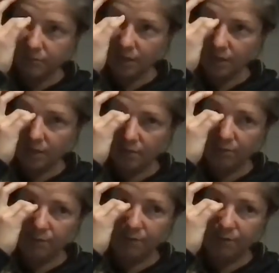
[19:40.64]
I can't
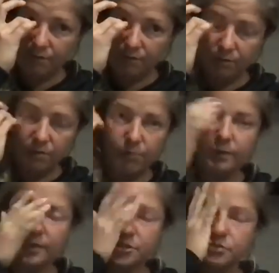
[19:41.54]
remember
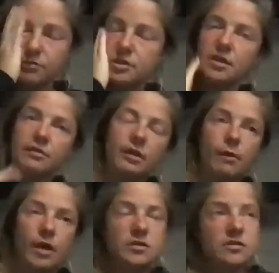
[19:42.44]
which newsletter it
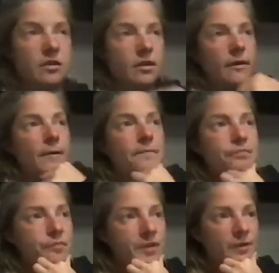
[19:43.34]
was,
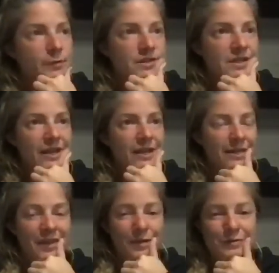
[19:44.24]
but it was like, I
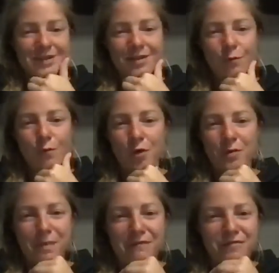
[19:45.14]
think it was like a Warren
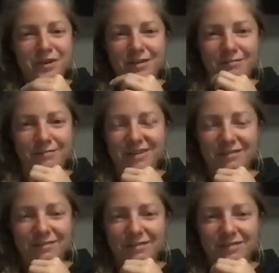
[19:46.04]
Buffett
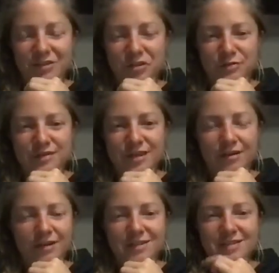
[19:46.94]
newsletter.
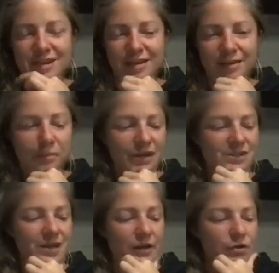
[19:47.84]
He's like a big
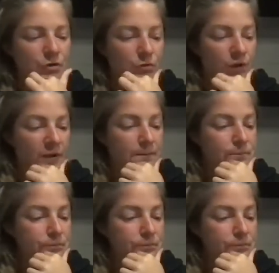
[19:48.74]
tycoon, right?